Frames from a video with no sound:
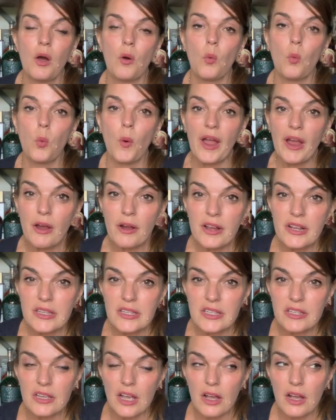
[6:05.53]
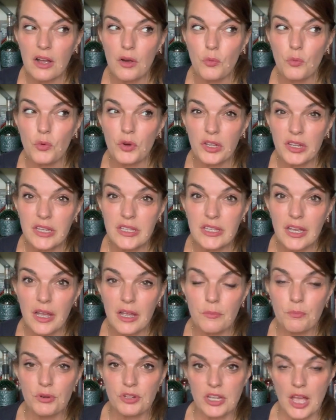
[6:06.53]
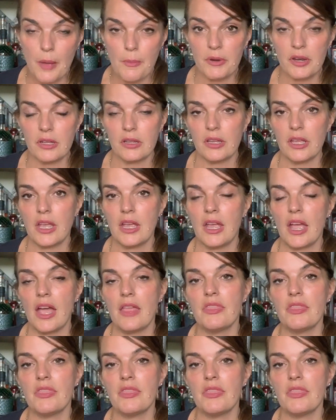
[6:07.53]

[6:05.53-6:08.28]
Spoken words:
where it's really done predominantly,